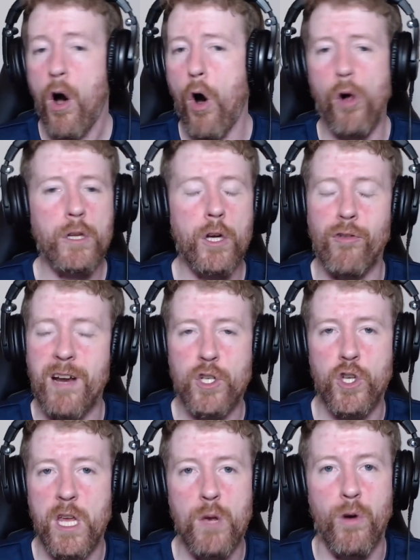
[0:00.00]
All the
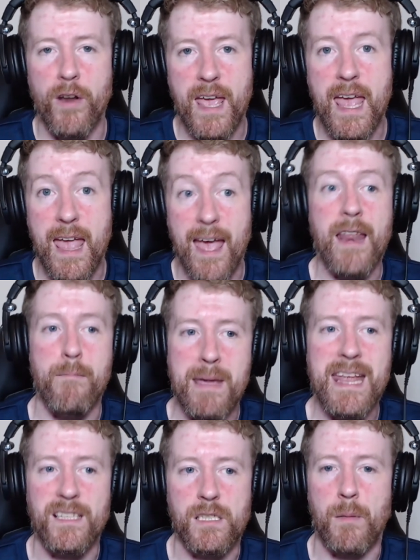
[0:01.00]
great shit you want to hear, and it
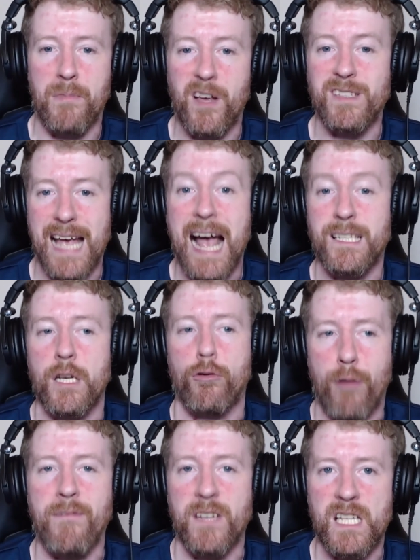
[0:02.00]
means something because it has a
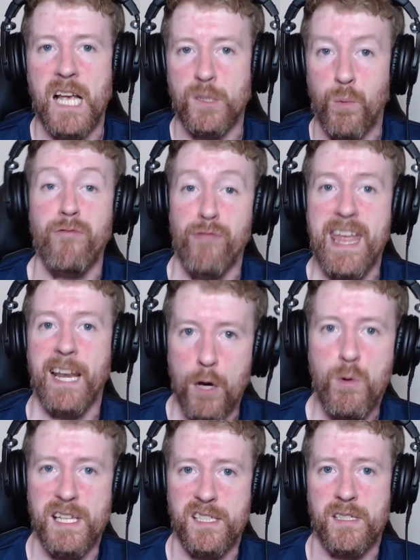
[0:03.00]
gravitas when Ray
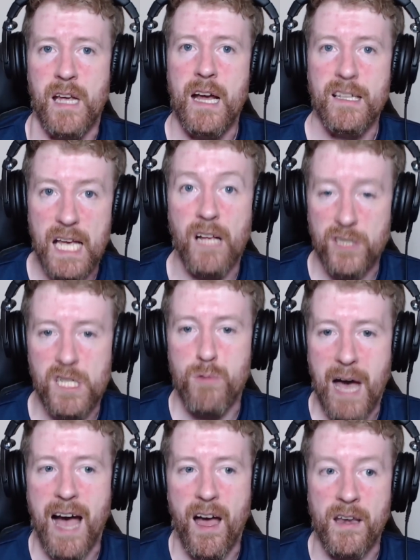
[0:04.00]
Lewis tells
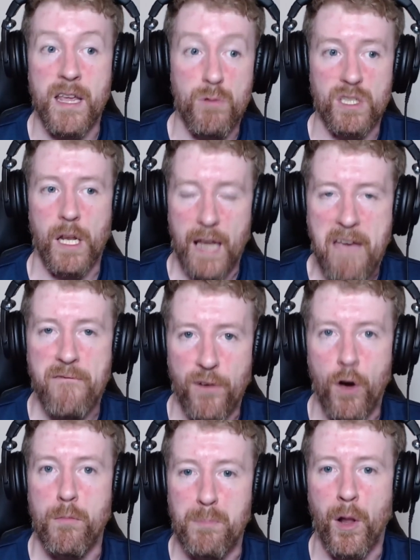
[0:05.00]
you that, and he was a
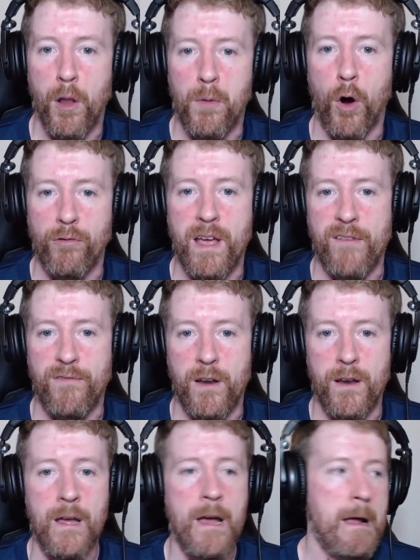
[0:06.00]
lifelong Baltimore
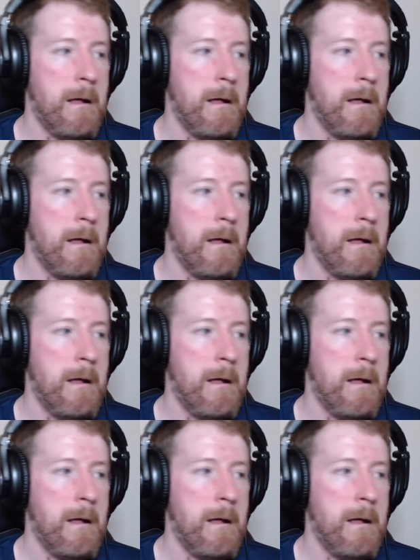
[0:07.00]
Raven.